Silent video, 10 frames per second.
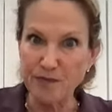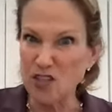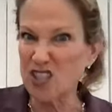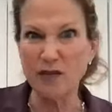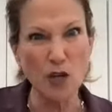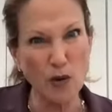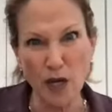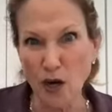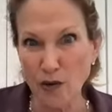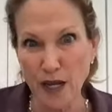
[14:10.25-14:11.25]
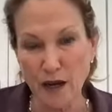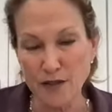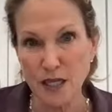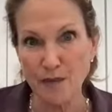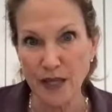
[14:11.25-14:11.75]
just give it a quick coating
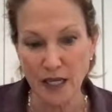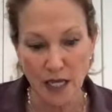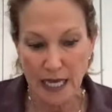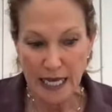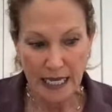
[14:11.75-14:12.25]
of something,